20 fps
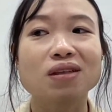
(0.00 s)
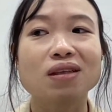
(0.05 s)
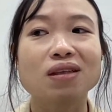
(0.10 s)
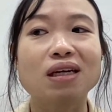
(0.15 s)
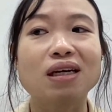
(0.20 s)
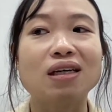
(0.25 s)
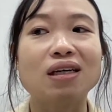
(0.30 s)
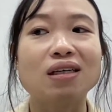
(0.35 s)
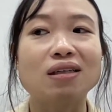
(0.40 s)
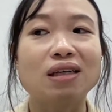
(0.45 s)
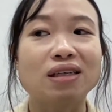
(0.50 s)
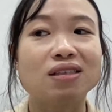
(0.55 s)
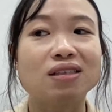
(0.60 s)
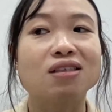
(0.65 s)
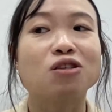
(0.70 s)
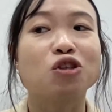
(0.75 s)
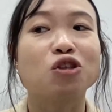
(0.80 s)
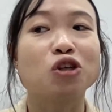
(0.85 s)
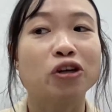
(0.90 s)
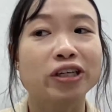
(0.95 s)
Then there is
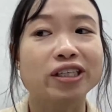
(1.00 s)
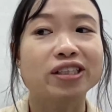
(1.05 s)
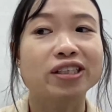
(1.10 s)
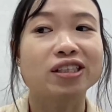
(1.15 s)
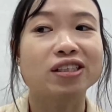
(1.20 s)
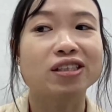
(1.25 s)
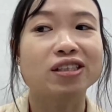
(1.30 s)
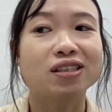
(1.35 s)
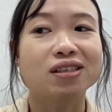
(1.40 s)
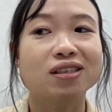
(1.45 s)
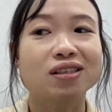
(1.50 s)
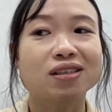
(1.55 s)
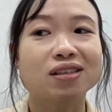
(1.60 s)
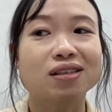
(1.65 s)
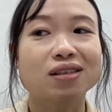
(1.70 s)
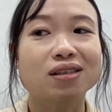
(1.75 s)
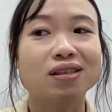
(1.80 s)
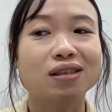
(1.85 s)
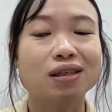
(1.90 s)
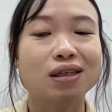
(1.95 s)
a choice.
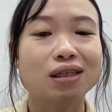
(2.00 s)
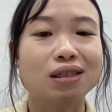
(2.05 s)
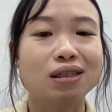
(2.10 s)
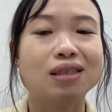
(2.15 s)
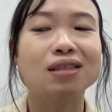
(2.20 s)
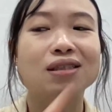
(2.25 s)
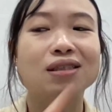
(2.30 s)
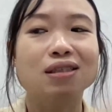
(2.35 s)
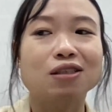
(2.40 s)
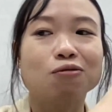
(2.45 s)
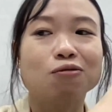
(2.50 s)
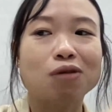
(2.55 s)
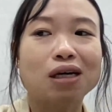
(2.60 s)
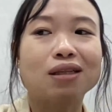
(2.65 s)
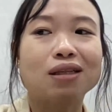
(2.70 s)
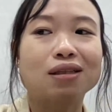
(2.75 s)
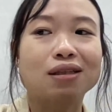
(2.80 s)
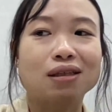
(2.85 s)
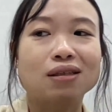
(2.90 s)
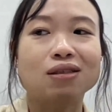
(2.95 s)
This is
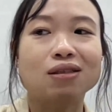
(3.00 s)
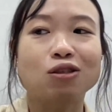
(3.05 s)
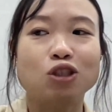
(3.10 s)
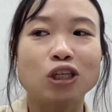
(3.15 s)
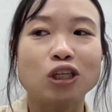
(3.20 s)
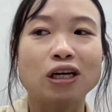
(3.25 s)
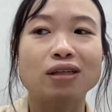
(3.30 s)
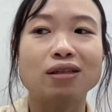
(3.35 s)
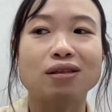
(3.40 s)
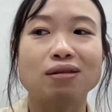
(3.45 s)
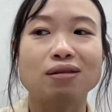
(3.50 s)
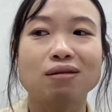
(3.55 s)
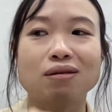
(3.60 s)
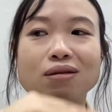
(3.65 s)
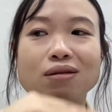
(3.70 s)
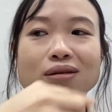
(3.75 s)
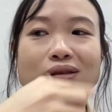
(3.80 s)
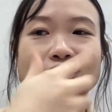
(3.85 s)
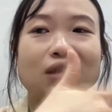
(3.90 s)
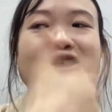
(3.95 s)
what this chart
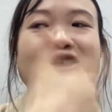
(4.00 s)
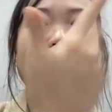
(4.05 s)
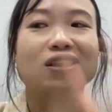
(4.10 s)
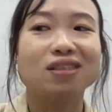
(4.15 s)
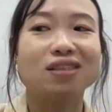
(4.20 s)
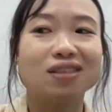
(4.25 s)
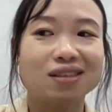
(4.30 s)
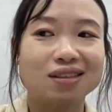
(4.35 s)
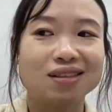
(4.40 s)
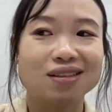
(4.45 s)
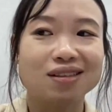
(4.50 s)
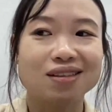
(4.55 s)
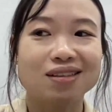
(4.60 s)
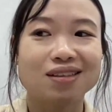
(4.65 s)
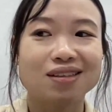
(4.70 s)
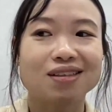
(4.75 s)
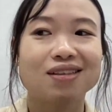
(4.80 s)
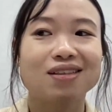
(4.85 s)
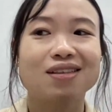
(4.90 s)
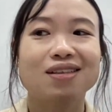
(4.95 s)
suggests.
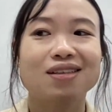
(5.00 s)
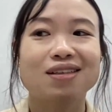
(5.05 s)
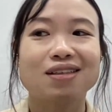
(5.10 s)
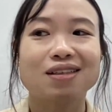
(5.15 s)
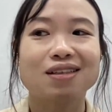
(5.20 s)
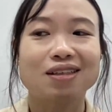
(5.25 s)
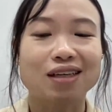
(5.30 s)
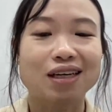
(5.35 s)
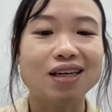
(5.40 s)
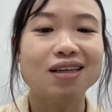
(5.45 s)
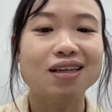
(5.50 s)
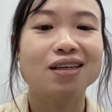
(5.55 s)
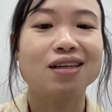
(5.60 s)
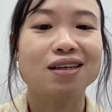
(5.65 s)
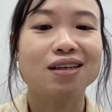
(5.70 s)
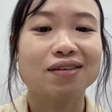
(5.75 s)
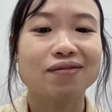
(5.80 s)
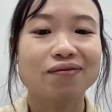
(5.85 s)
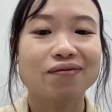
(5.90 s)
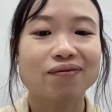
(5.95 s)
Okay.
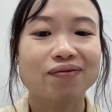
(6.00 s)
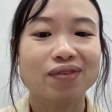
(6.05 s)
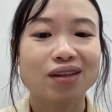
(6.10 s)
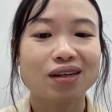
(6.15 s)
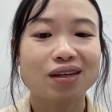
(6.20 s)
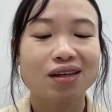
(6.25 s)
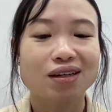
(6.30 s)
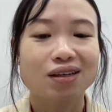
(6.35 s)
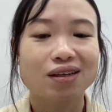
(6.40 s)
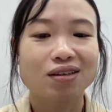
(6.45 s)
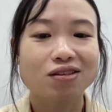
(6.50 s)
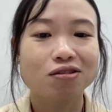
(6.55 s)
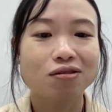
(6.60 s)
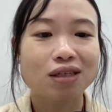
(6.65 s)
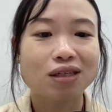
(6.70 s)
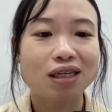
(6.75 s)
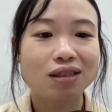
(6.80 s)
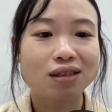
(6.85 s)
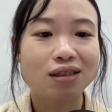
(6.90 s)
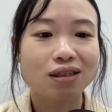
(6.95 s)

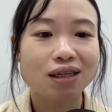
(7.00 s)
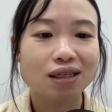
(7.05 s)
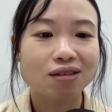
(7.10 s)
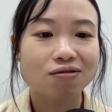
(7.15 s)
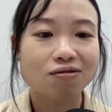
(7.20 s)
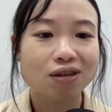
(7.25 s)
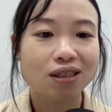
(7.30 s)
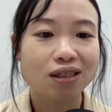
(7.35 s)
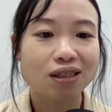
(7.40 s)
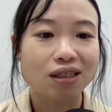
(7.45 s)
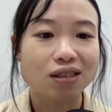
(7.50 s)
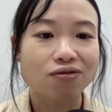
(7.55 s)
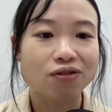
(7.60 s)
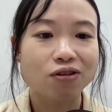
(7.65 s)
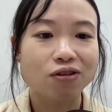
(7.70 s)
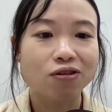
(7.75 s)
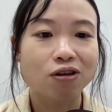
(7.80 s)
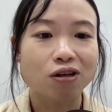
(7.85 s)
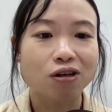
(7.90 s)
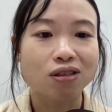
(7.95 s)
So then the next one is
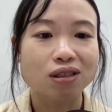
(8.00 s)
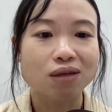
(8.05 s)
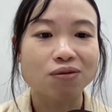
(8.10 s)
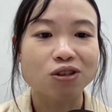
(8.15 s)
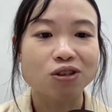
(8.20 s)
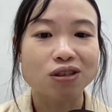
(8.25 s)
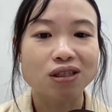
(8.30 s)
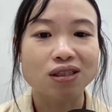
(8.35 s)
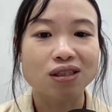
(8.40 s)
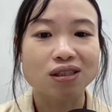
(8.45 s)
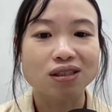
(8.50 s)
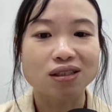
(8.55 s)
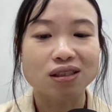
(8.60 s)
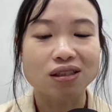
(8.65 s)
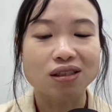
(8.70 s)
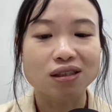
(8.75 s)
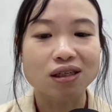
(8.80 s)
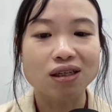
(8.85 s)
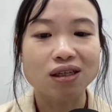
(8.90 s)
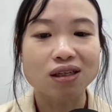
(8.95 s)
fuel consumption in the
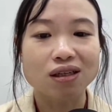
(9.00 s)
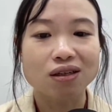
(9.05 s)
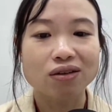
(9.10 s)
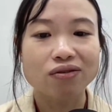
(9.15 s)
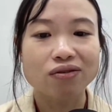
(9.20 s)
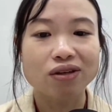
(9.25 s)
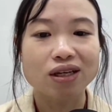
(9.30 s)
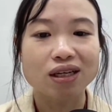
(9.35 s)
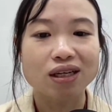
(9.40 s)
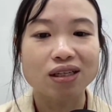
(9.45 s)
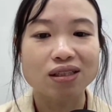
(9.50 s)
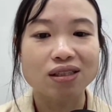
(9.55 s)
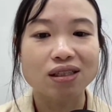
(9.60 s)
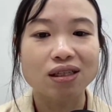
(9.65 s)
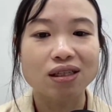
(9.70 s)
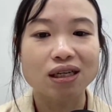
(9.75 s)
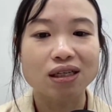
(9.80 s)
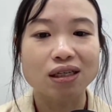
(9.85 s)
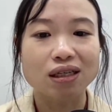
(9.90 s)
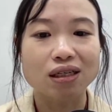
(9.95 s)
city. We can
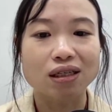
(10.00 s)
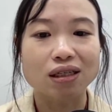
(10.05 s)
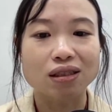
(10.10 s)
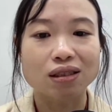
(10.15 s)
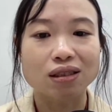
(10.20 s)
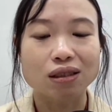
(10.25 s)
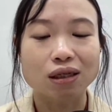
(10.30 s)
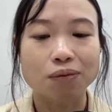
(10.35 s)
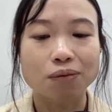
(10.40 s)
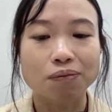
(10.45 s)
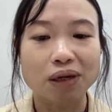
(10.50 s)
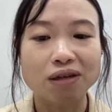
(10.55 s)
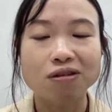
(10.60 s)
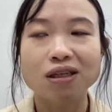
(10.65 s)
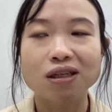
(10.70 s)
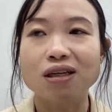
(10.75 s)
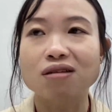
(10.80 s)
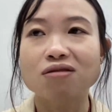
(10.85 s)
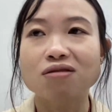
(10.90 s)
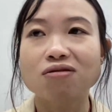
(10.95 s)
see that it is a
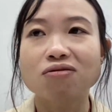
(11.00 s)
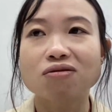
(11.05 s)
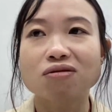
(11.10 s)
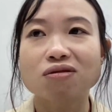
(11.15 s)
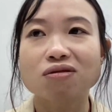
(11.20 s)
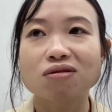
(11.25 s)
bell curve,